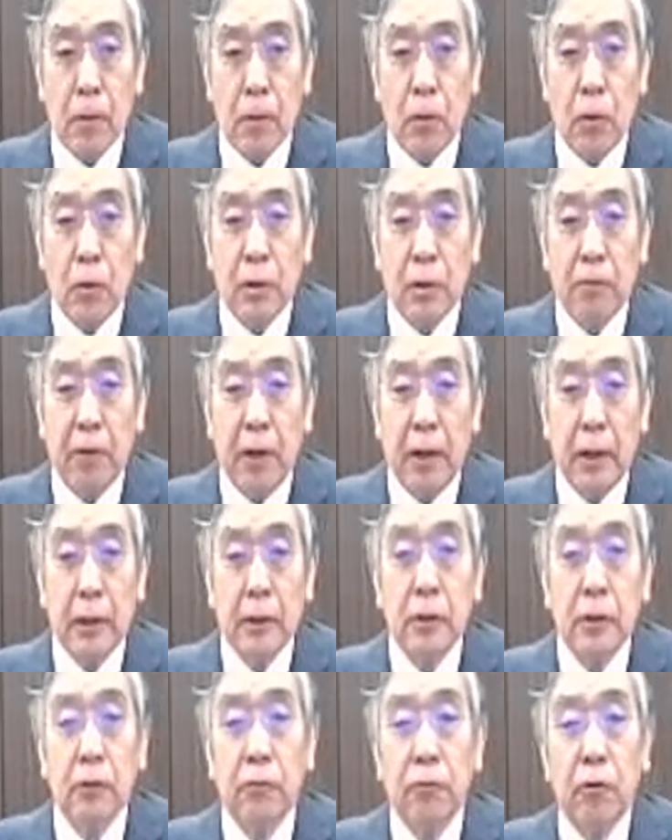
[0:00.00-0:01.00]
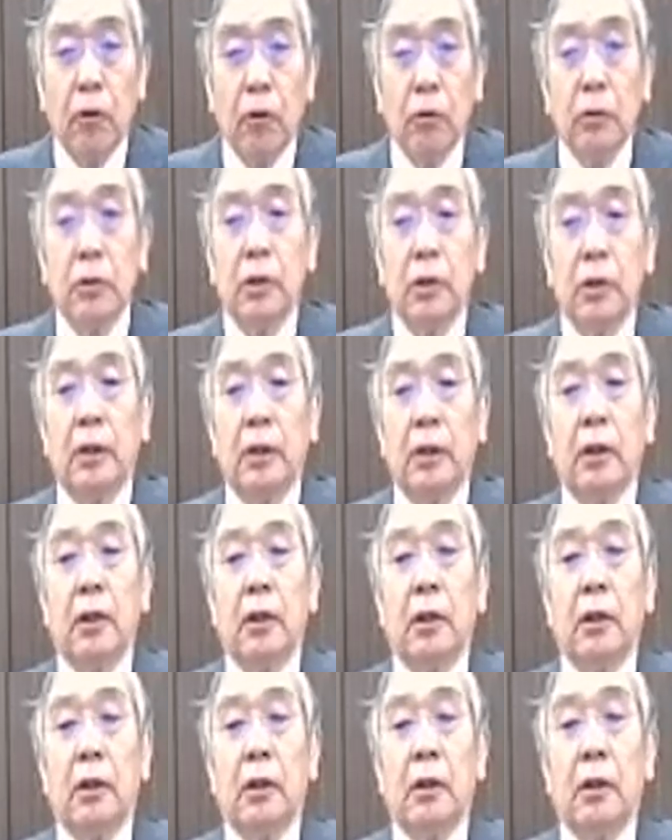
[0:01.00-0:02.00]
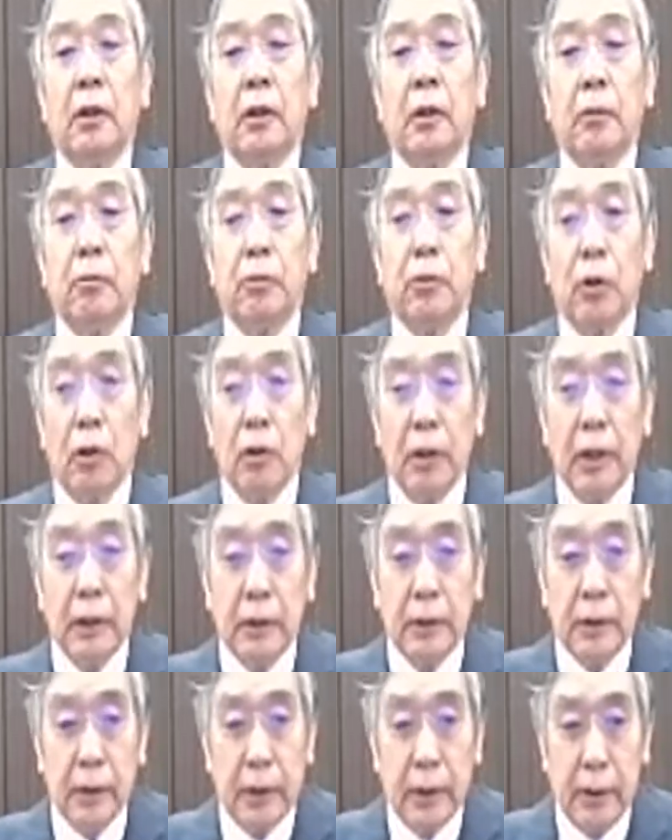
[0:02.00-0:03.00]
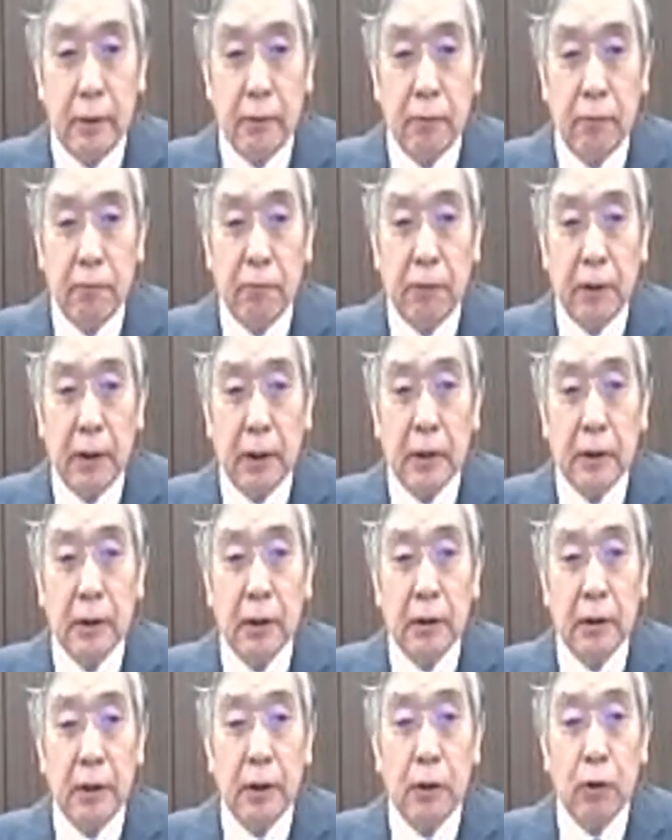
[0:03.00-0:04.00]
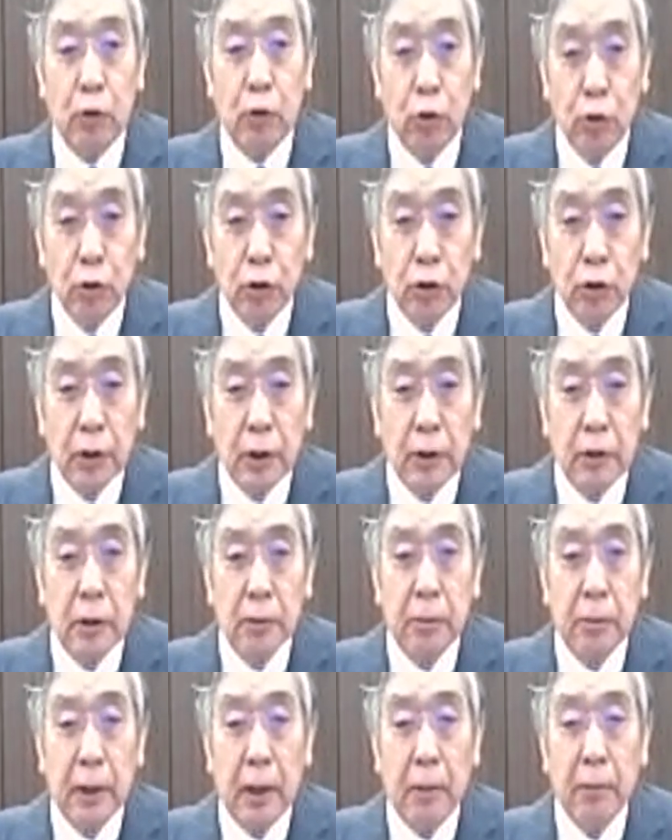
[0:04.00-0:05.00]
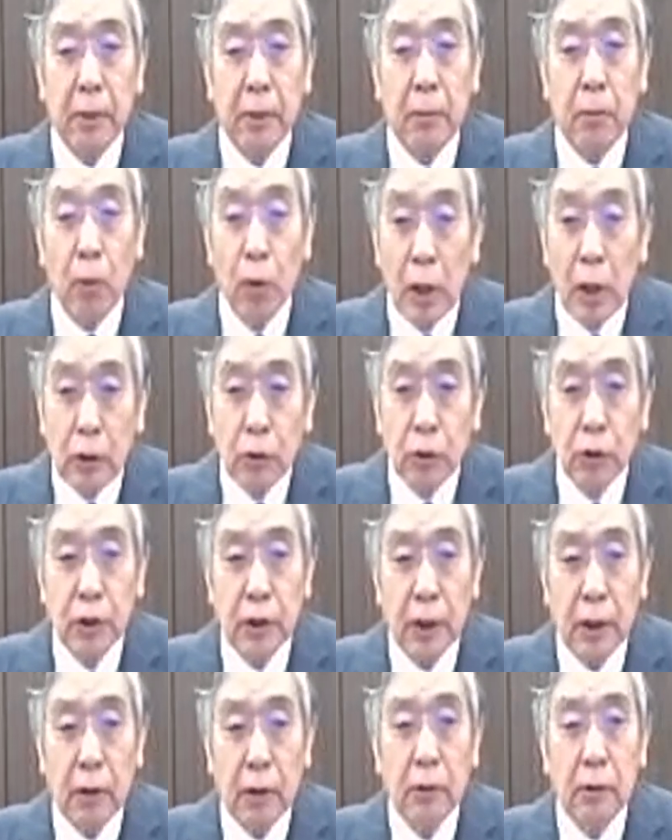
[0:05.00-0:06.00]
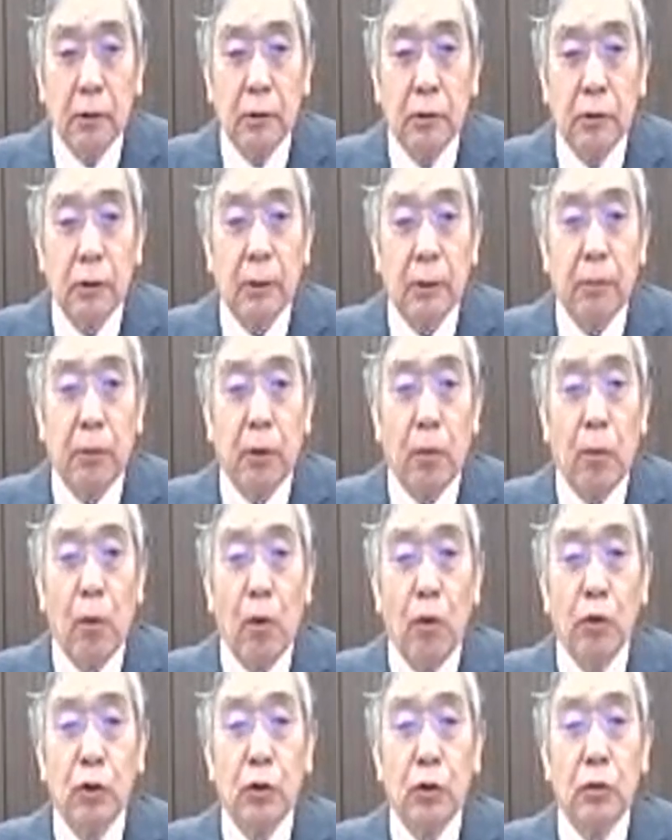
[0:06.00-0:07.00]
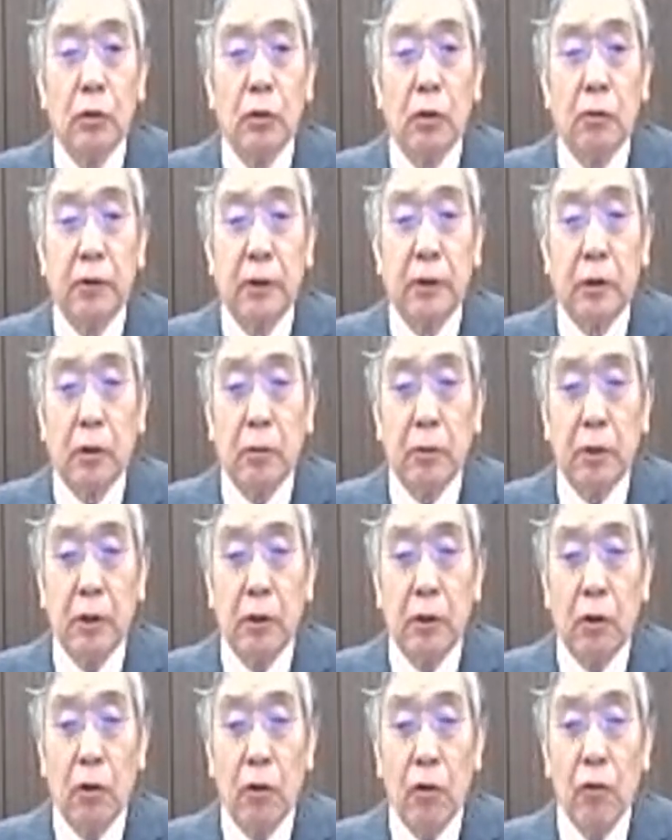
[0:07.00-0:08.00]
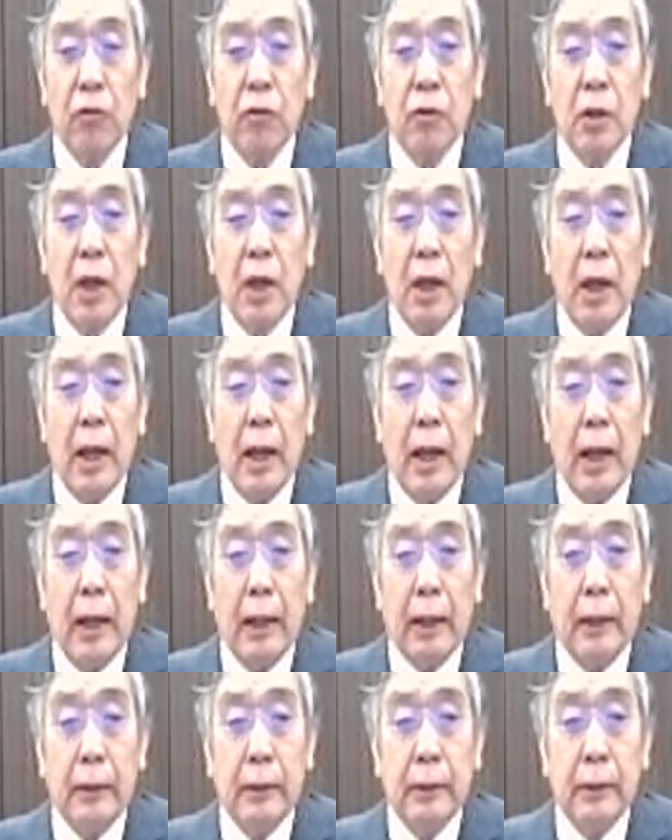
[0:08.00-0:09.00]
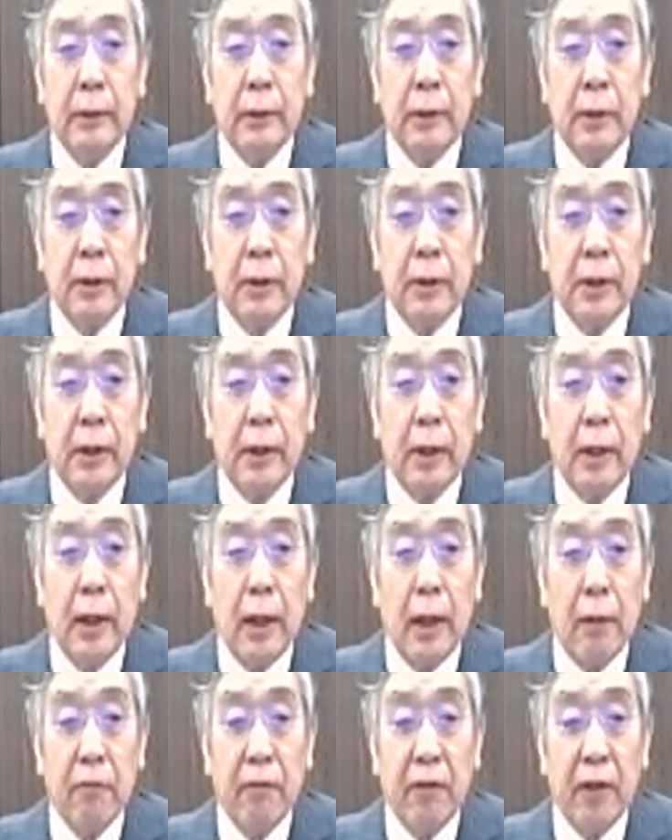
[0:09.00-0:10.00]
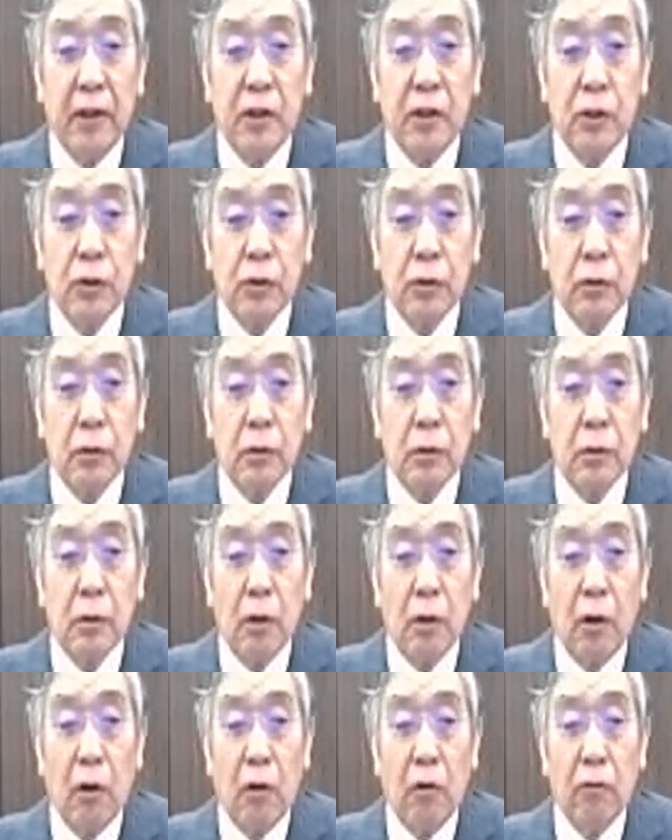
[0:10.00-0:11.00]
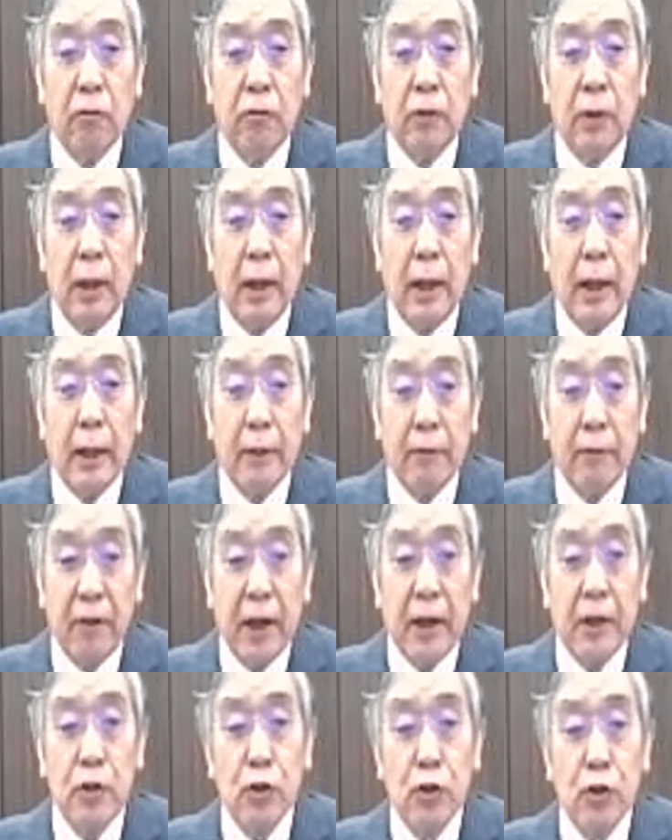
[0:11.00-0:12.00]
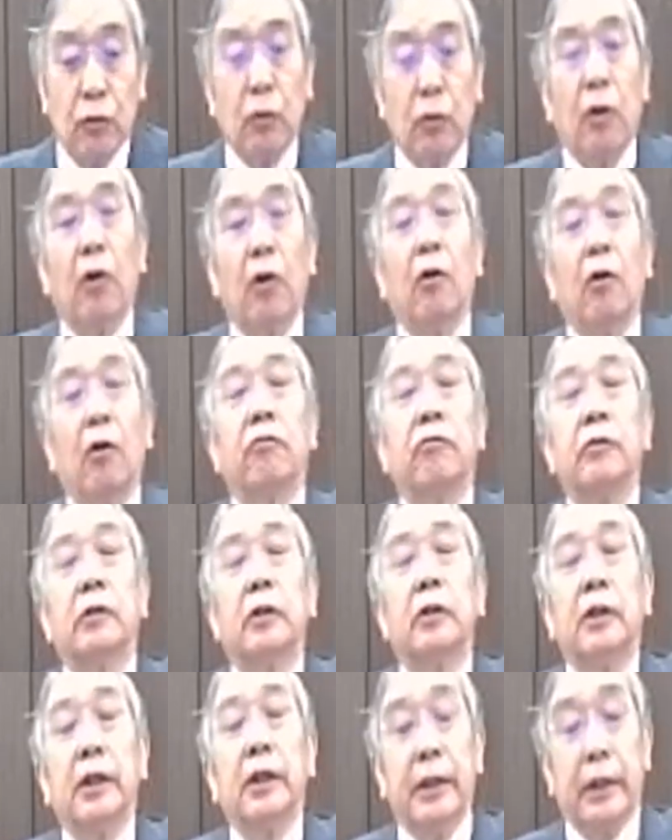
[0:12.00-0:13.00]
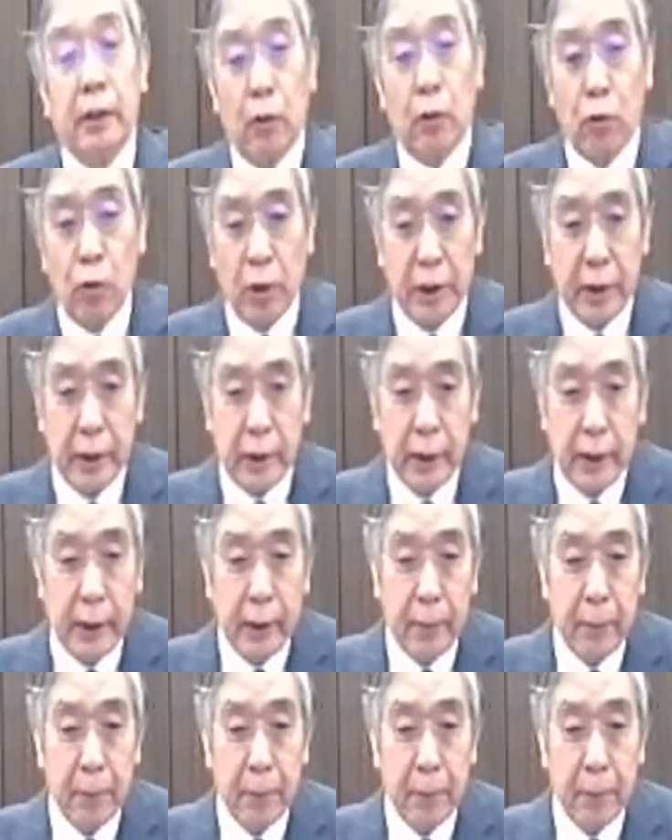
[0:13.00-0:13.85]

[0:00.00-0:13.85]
On the financial front, progress in financial inclusion is becoming more crucial to the promotion of economic growth and the alleviation of inequality.